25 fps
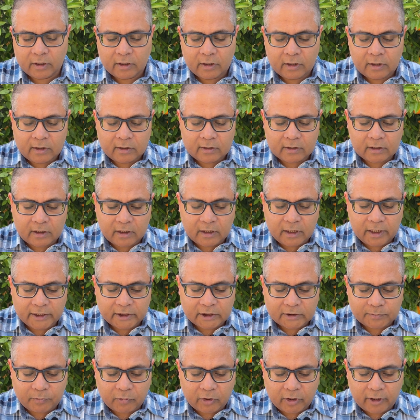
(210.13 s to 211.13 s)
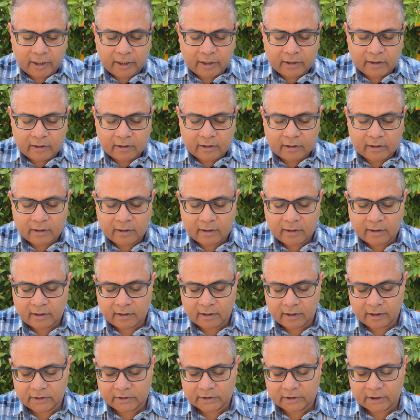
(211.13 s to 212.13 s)
the next point
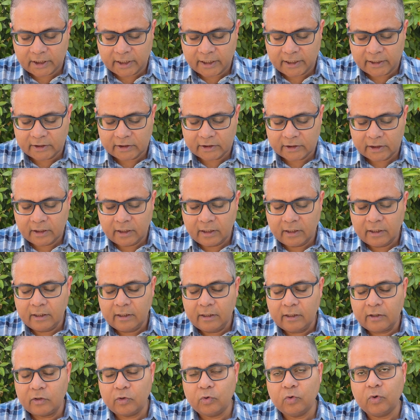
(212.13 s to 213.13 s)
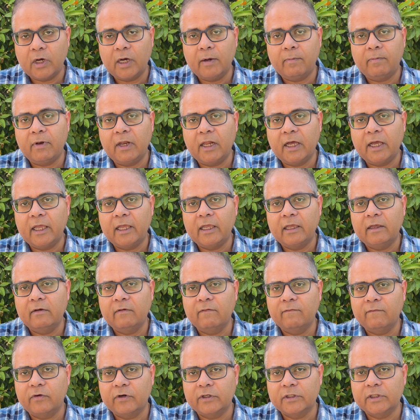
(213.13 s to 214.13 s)
is that you apply
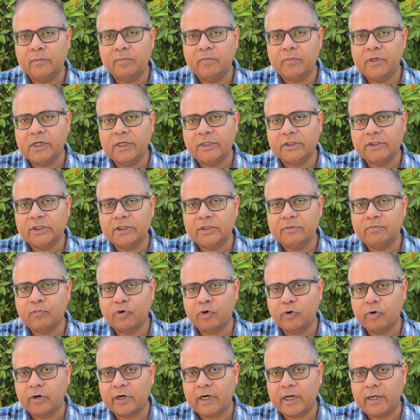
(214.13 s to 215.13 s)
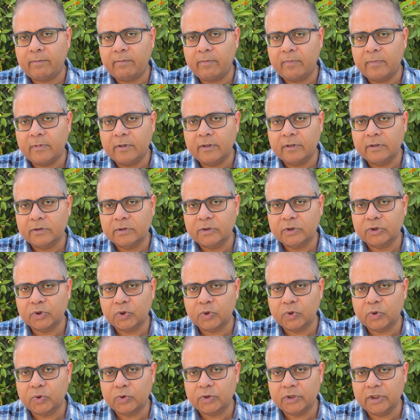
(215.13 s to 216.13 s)
for the PhD program.
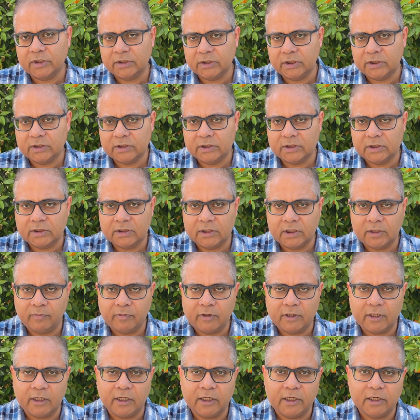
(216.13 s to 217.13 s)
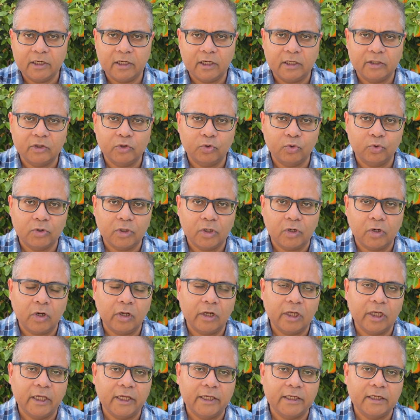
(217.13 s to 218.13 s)
So this is typically done through the
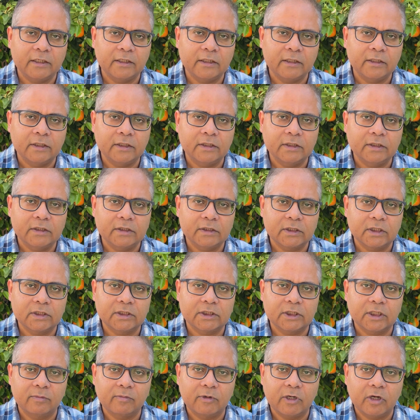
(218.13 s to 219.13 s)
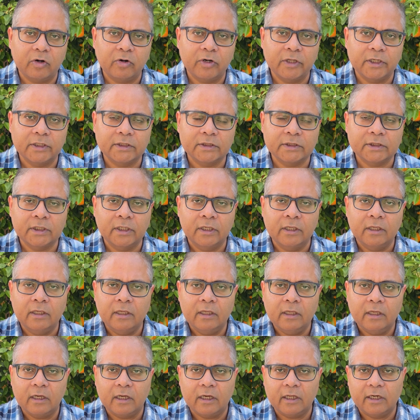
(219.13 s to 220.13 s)
online system nowadays,
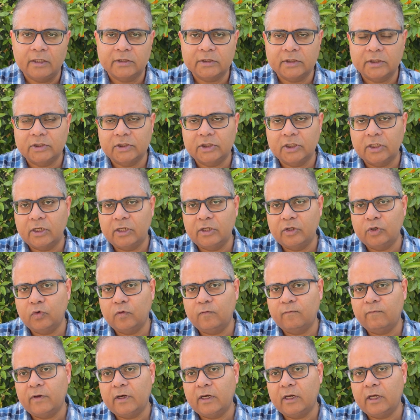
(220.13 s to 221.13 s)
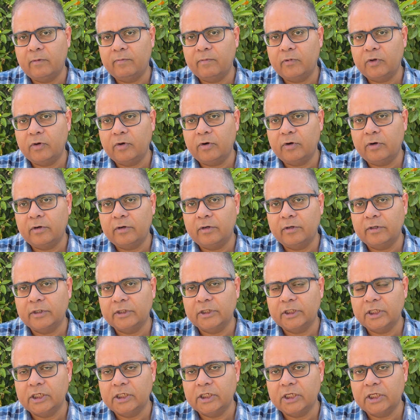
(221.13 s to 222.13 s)
and essentially you fill up your
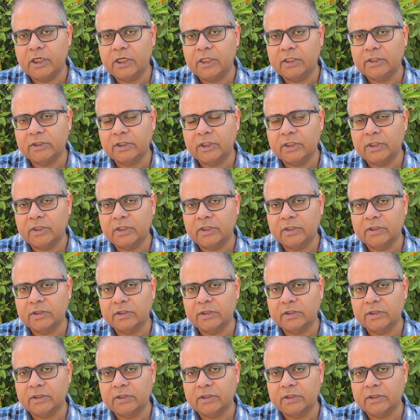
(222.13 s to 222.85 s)
details in this